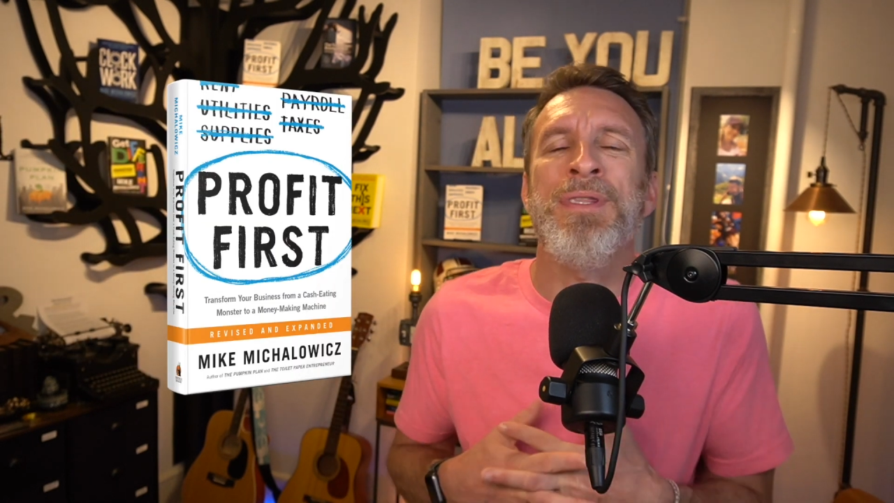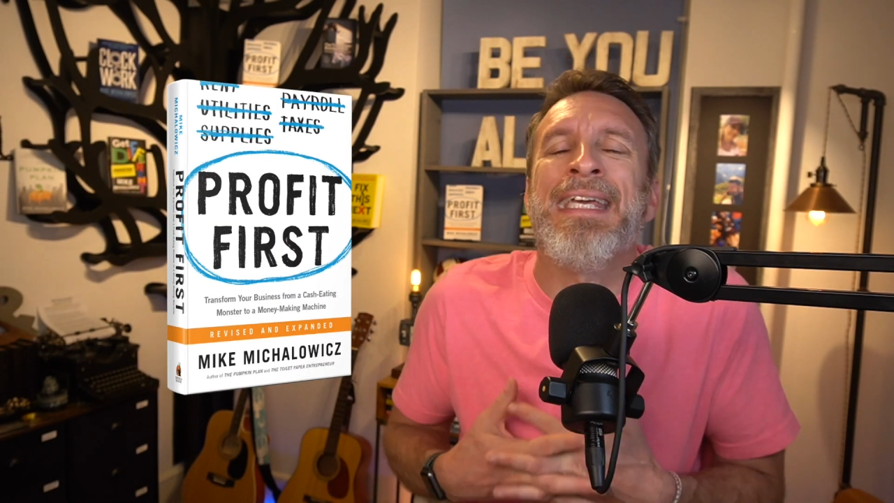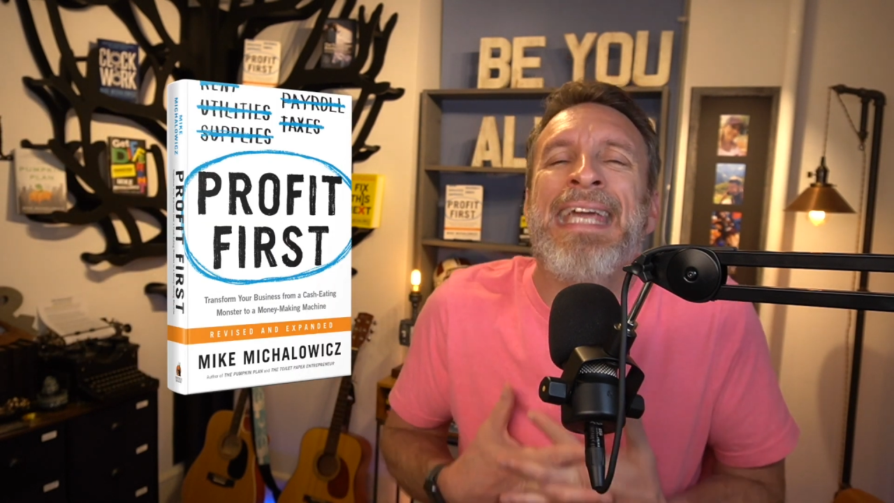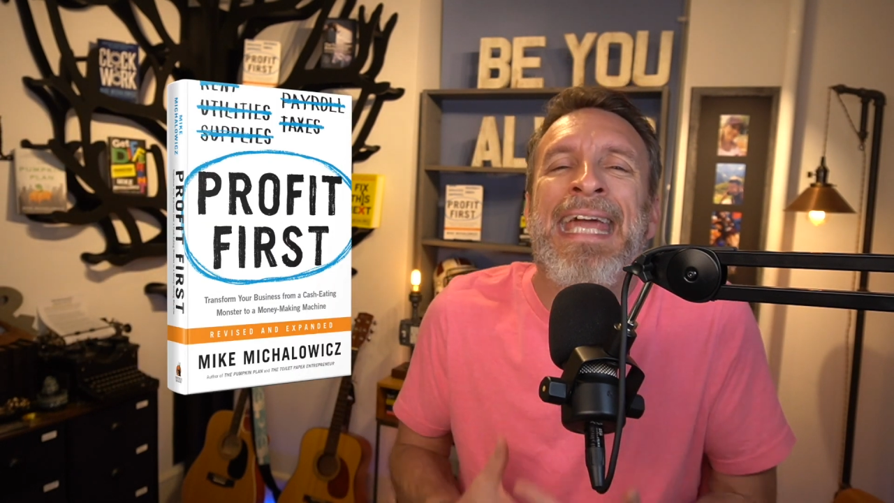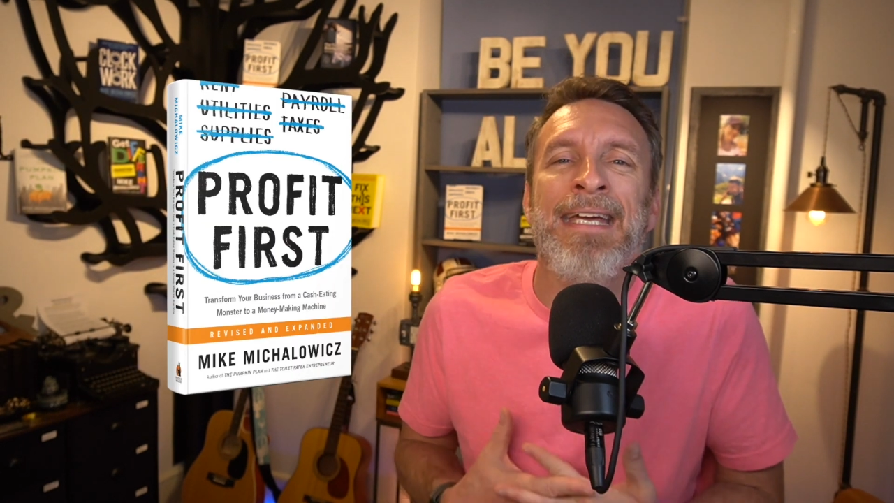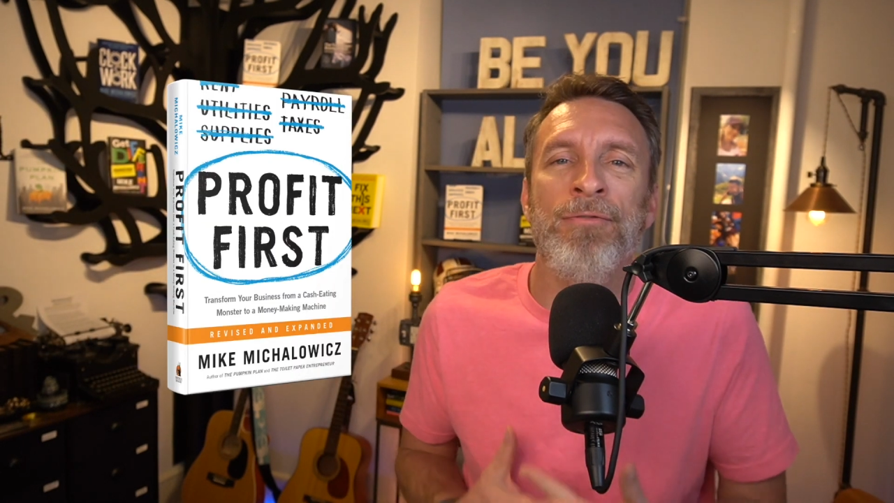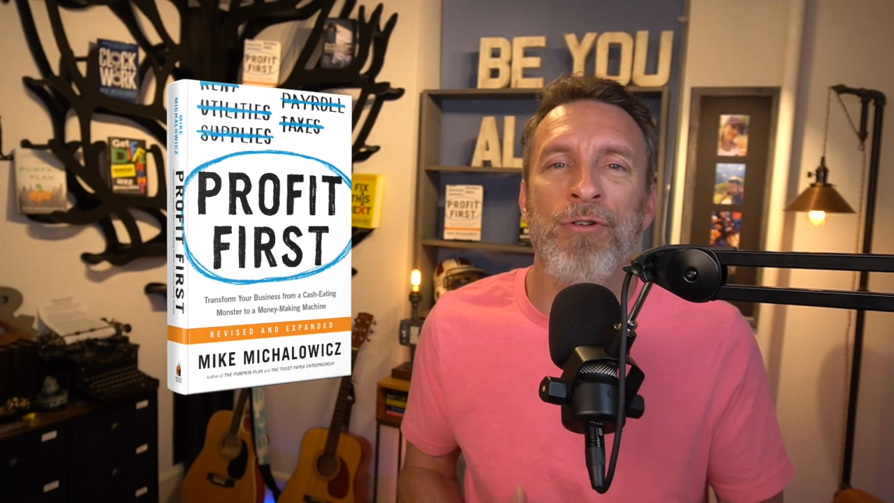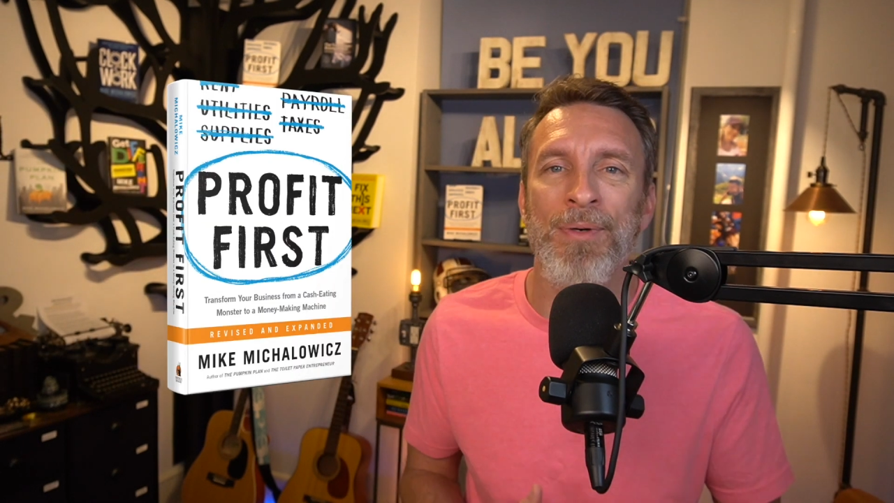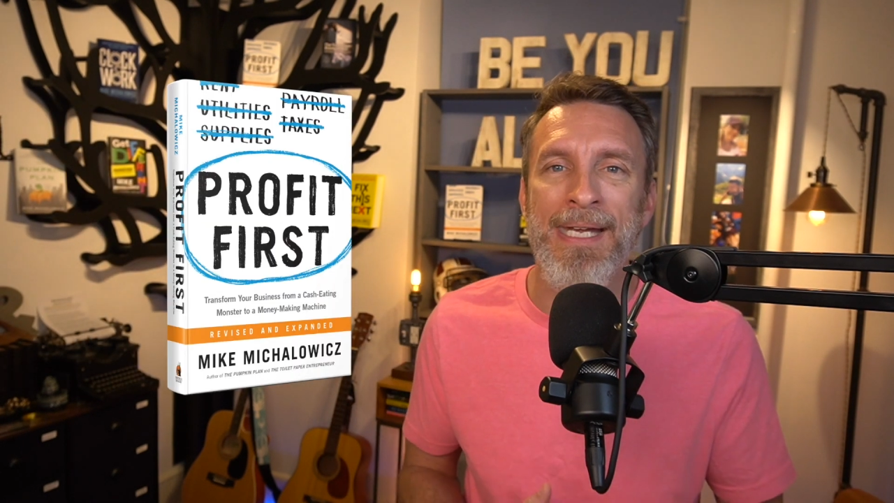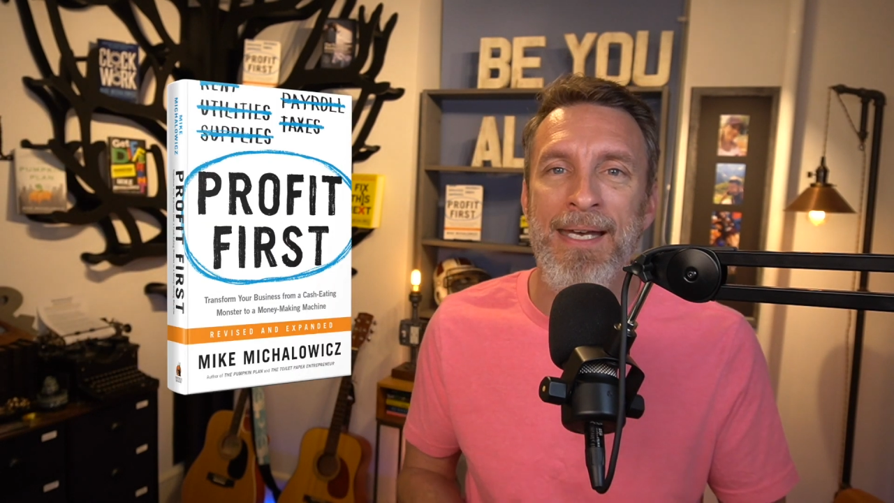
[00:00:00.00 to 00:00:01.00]
king of
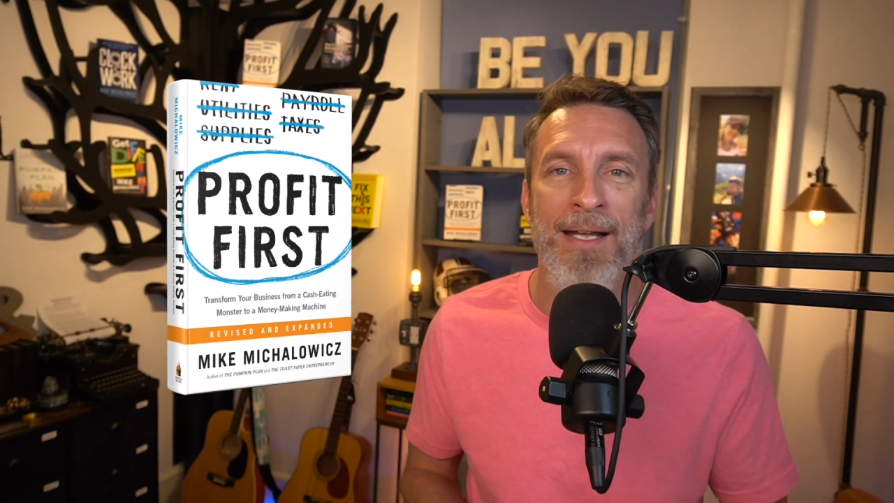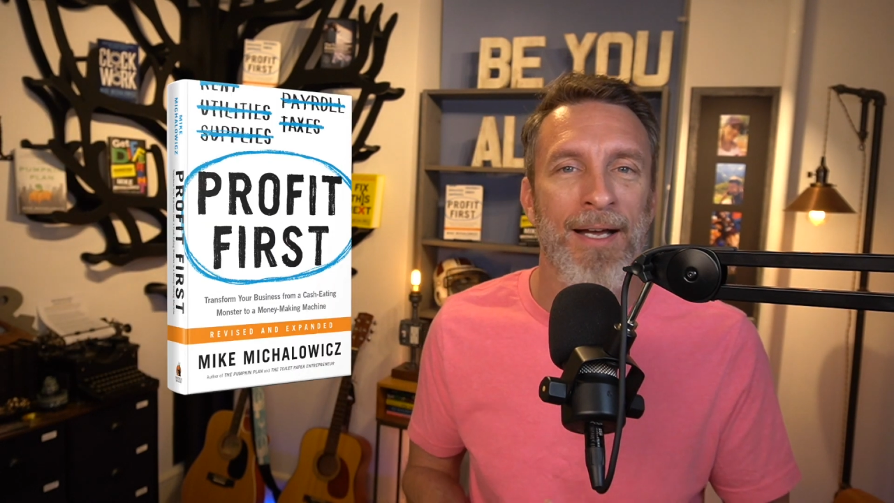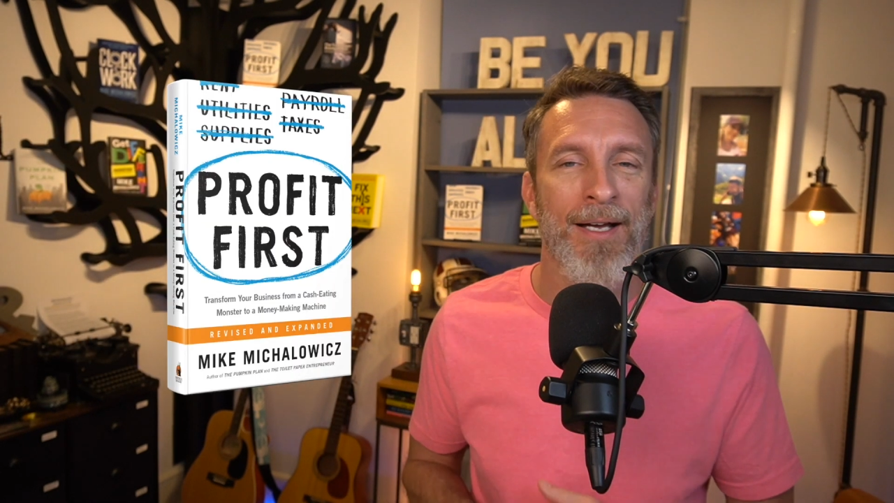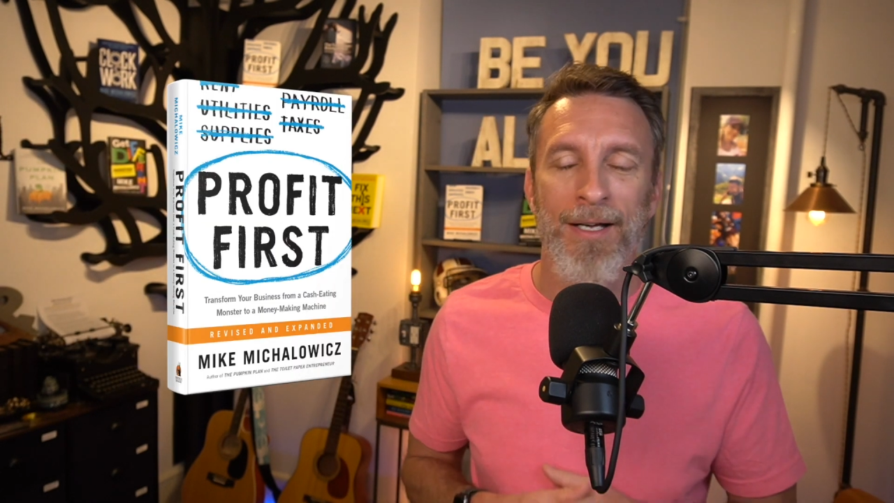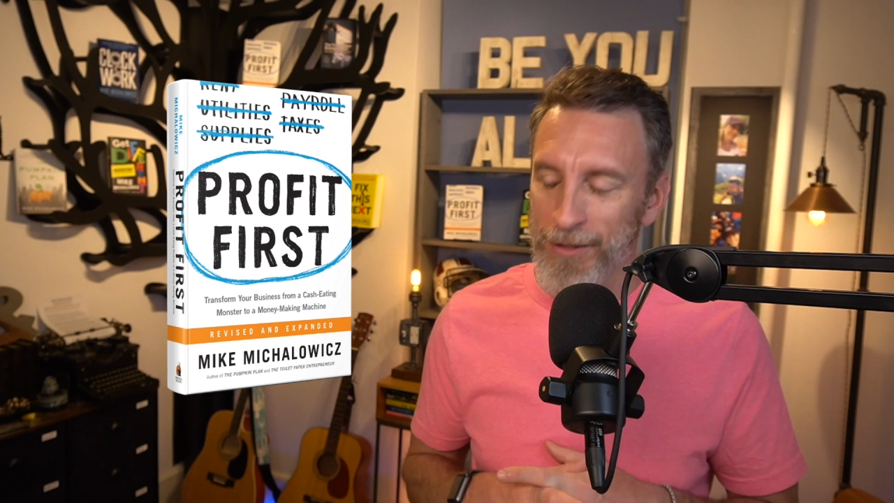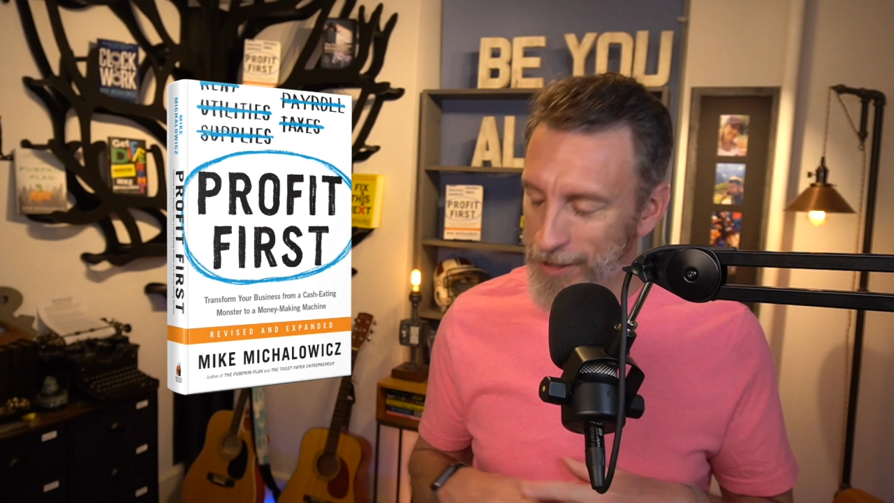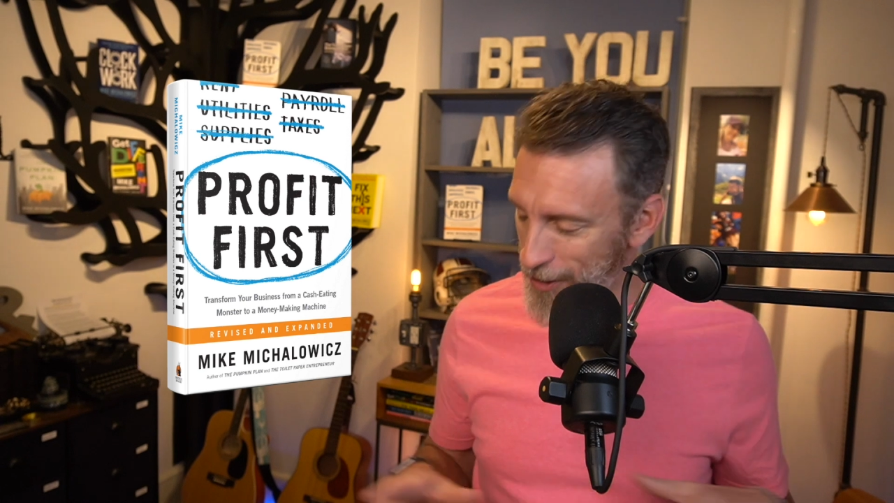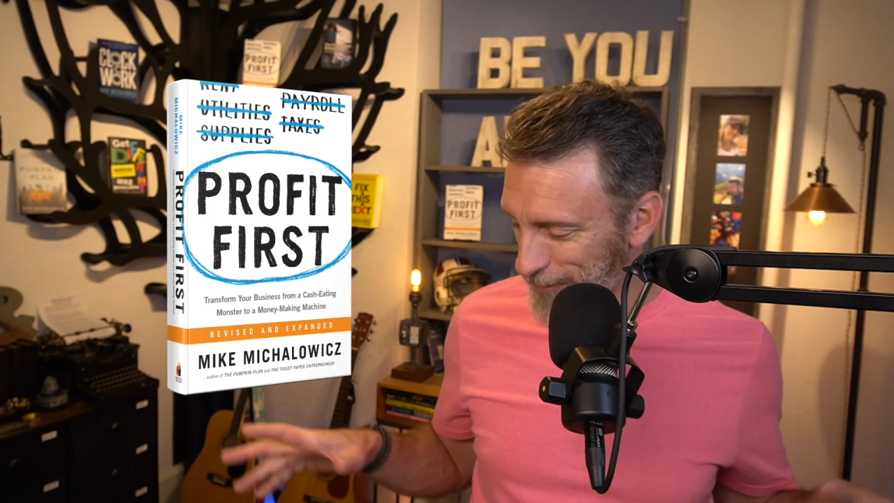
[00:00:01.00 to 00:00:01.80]
greed? No.